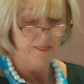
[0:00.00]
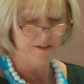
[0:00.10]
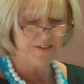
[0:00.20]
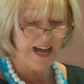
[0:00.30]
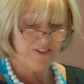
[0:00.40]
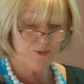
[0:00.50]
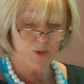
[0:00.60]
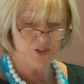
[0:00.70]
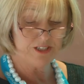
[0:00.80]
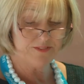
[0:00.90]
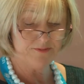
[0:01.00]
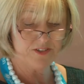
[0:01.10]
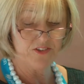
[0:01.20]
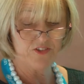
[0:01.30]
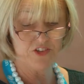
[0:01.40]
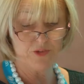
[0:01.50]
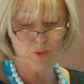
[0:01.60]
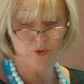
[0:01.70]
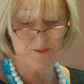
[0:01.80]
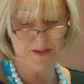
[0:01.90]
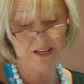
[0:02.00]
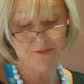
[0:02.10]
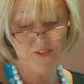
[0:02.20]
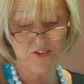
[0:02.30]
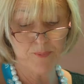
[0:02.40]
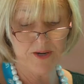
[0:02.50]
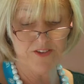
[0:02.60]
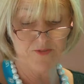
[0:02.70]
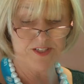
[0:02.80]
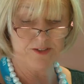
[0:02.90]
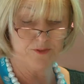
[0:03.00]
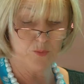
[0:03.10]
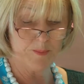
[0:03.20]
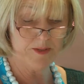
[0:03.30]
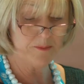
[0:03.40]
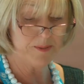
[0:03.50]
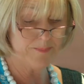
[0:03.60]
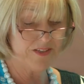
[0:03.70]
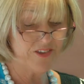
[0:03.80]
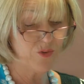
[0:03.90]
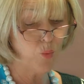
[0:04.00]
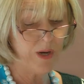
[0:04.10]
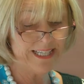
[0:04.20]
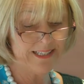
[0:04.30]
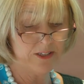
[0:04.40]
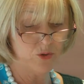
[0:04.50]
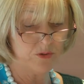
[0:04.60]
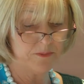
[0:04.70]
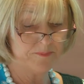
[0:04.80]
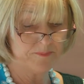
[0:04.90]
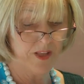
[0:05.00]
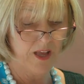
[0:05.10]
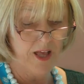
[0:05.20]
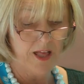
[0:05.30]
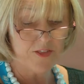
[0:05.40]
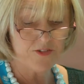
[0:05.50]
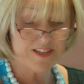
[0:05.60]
The vast body of evidence to support the benefits of breastfeeding for women and babies is widely known. The